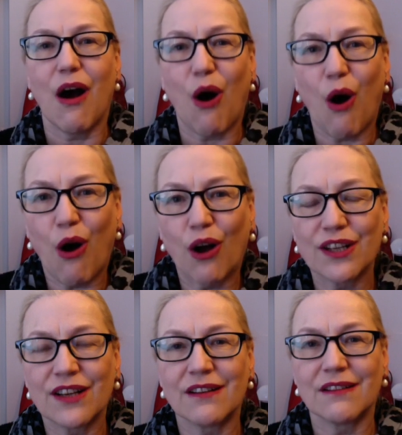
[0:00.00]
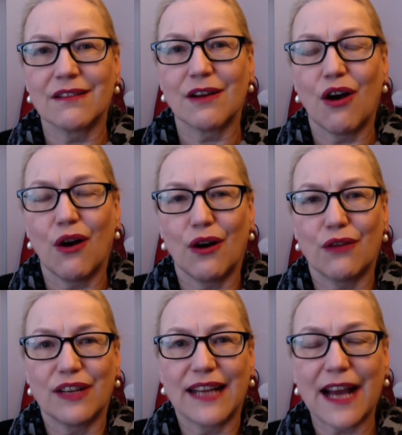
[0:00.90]
on her
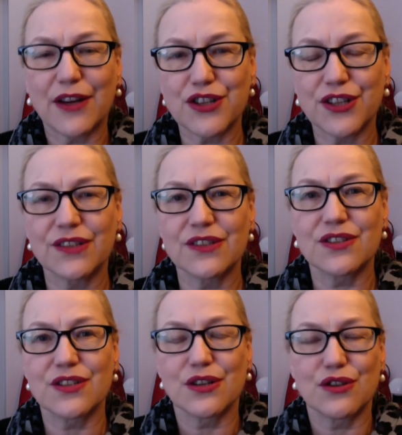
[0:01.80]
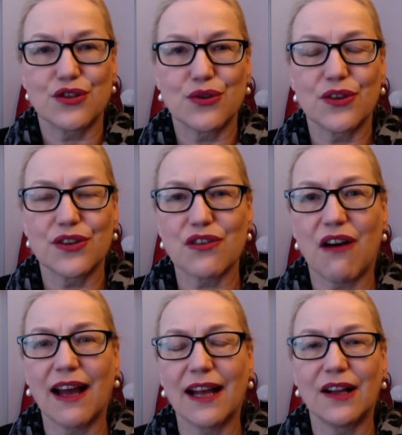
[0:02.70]
reactions to the
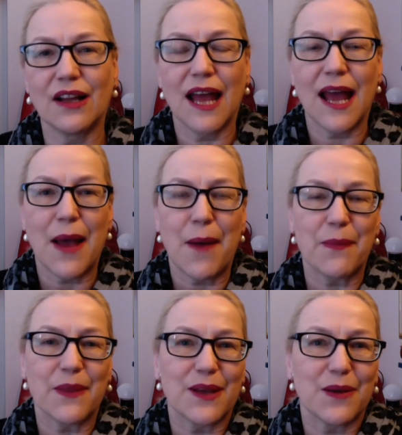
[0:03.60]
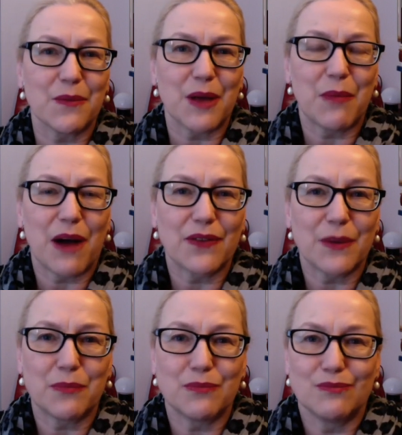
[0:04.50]
trial uh, about the
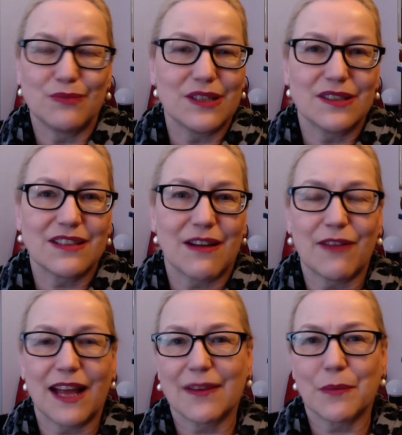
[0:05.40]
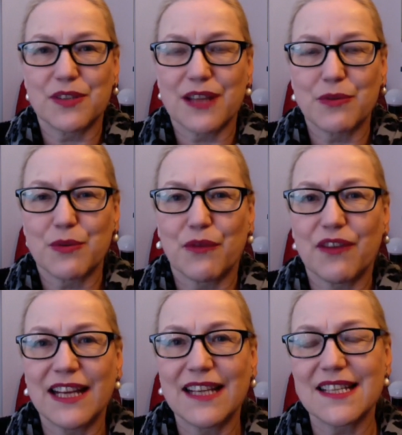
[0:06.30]
stuff like the presumption of
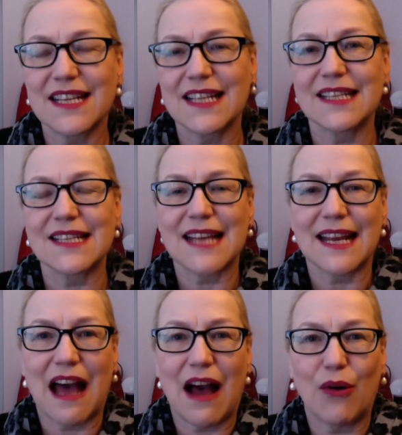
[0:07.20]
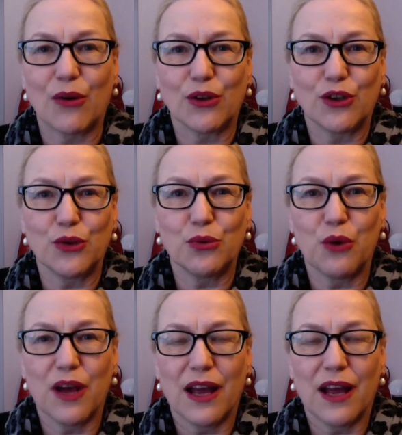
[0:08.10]
innocence and how you